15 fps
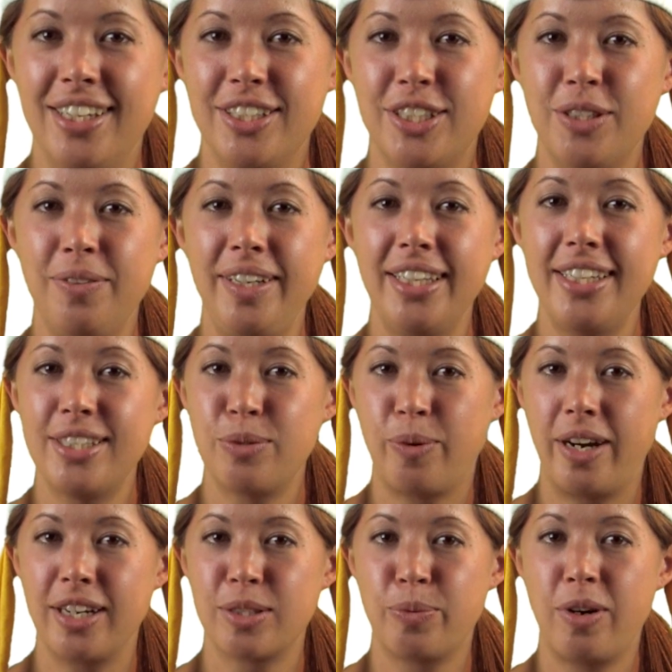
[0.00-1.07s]
Surrealist
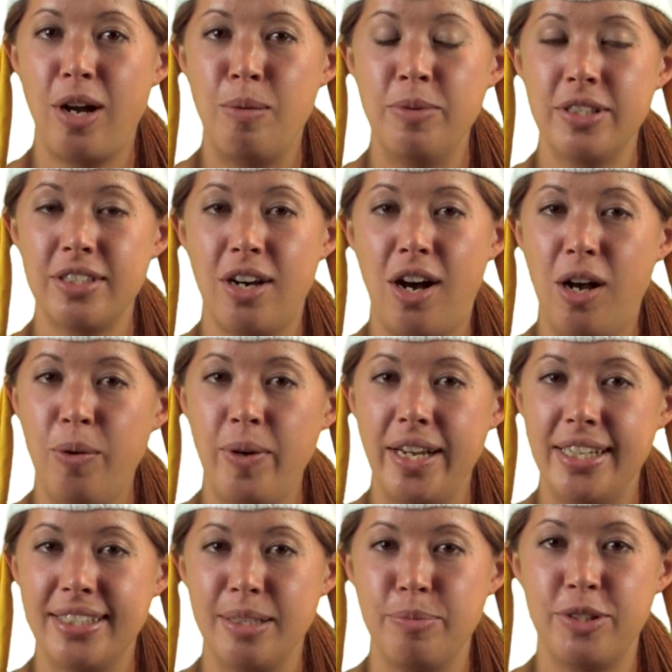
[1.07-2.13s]
works were almost
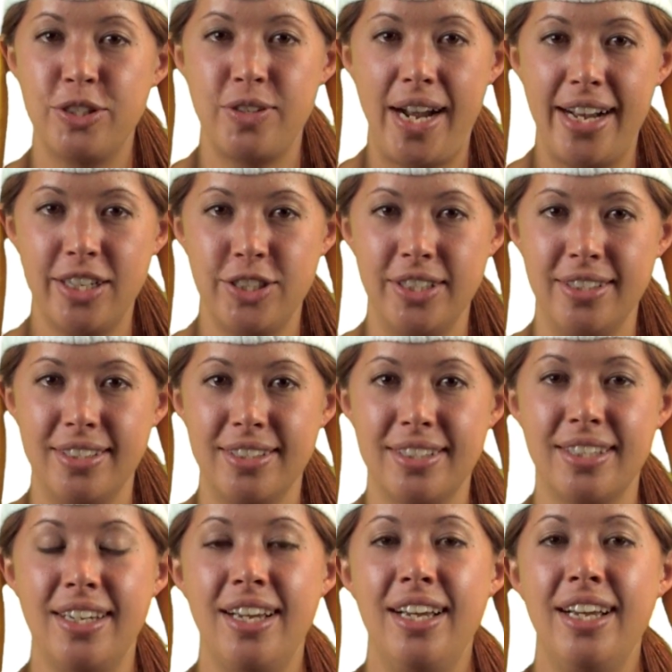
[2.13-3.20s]
always abstractions,